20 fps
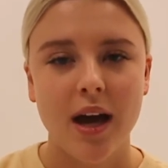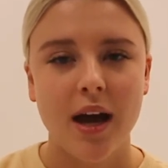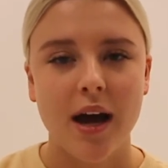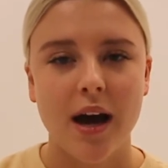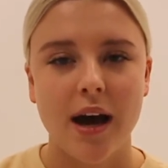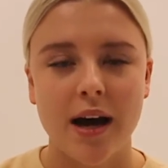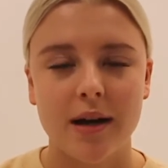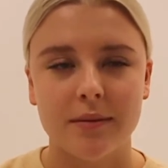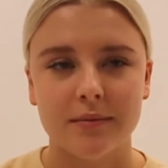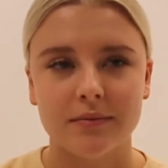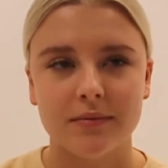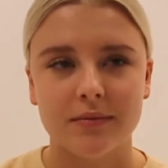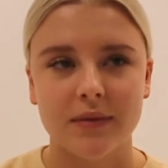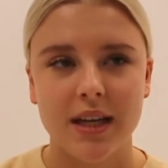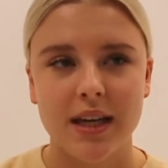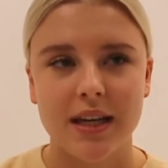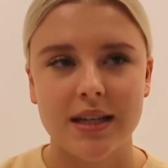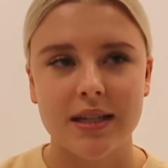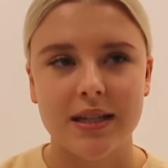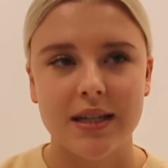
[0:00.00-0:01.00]

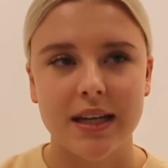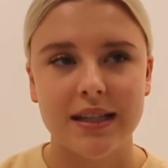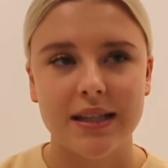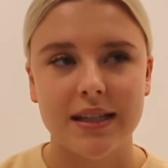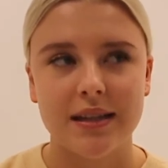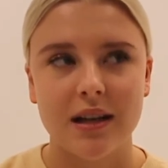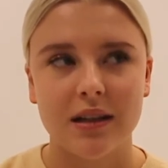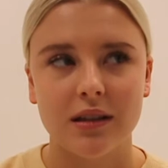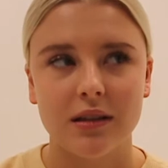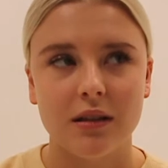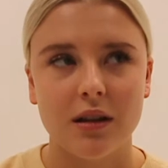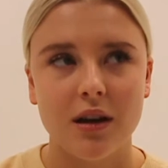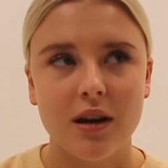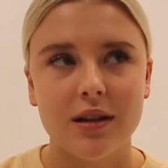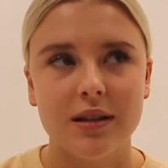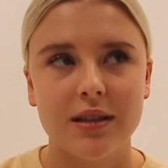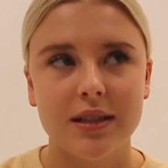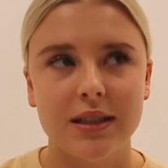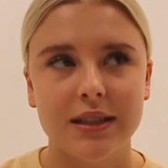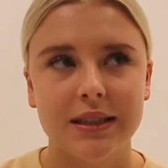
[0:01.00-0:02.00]
And it's a
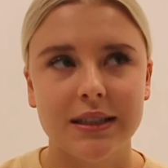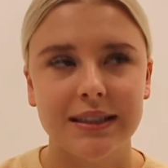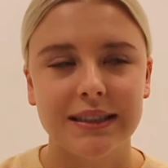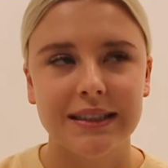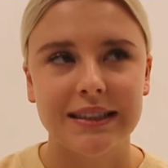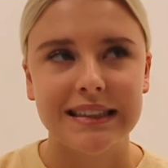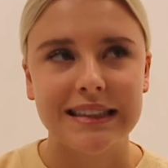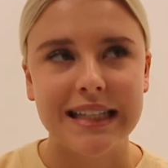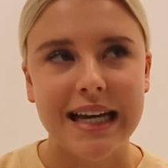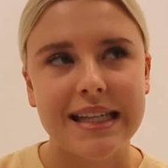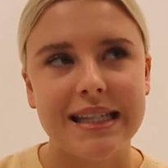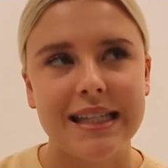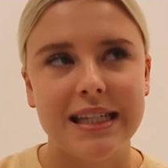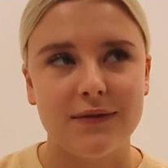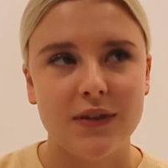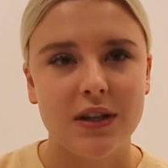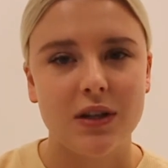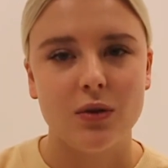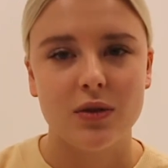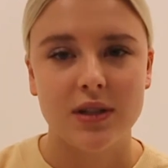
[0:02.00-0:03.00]
lot less
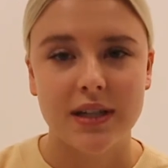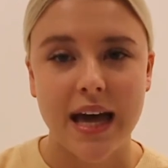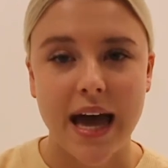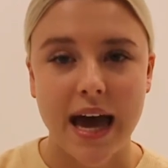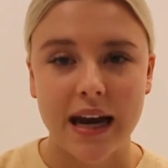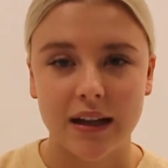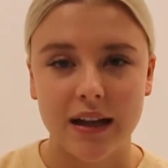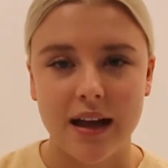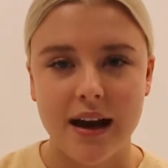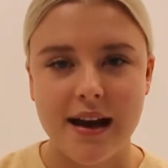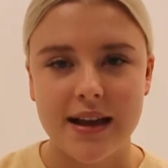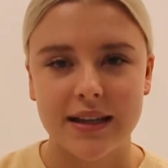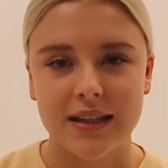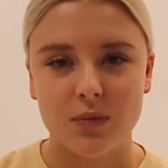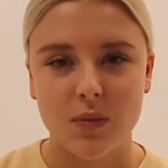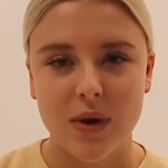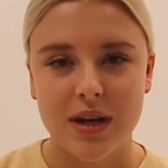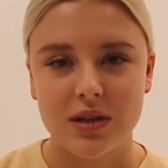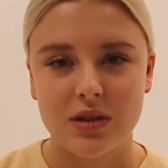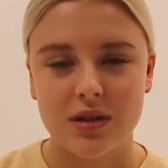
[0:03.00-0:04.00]
difficult to analyse
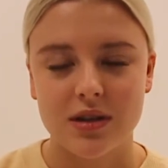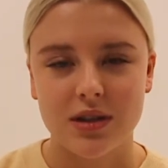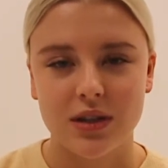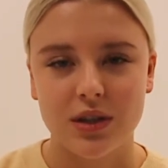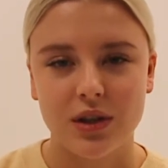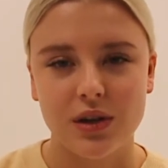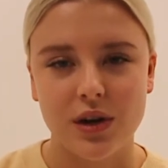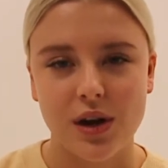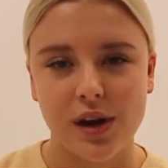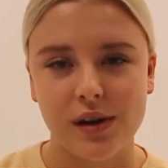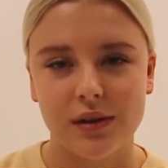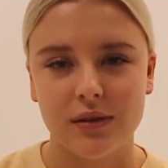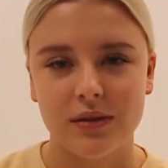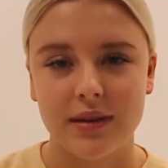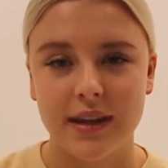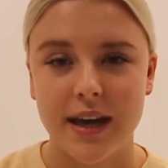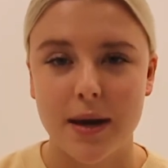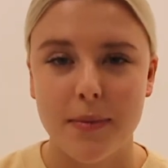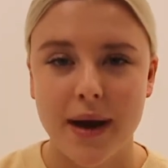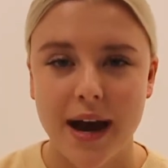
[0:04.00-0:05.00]
when you know
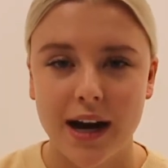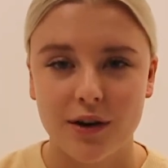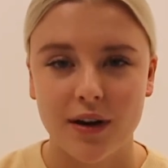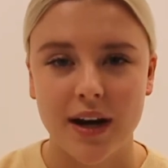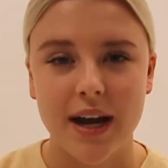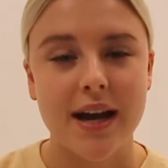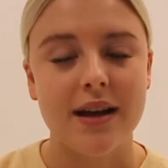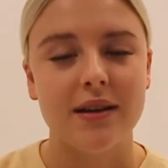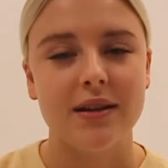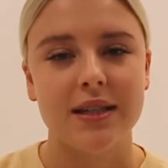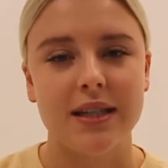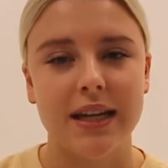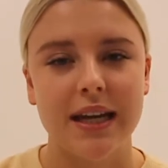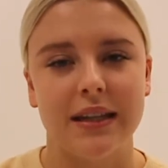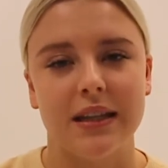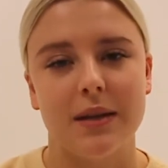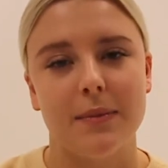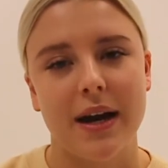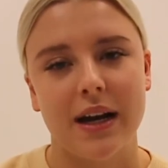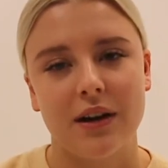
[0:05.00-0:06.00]
their background
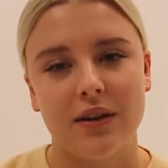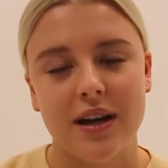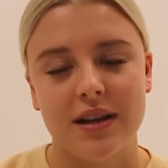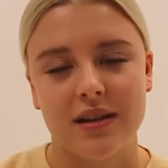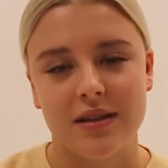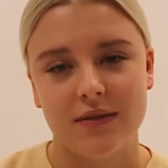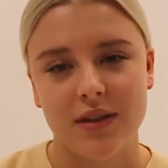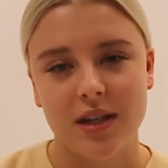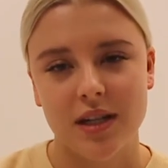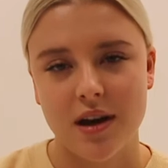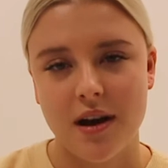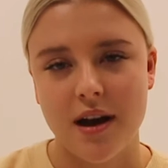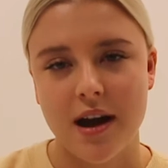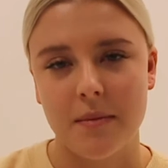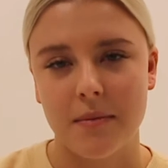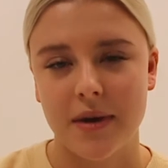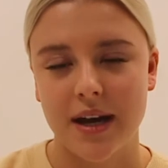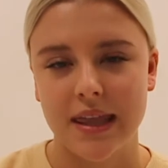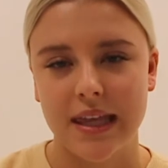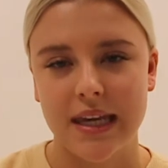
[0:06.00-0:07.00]
and the background of the time,
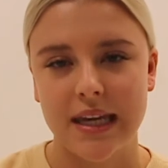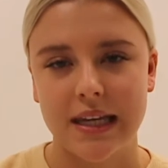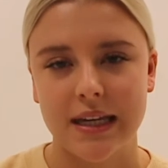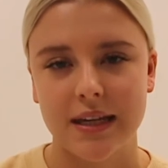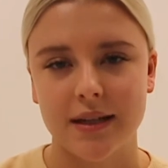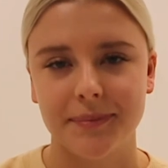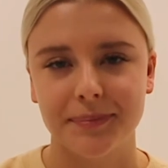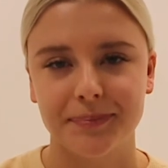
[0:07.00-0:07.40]
I think.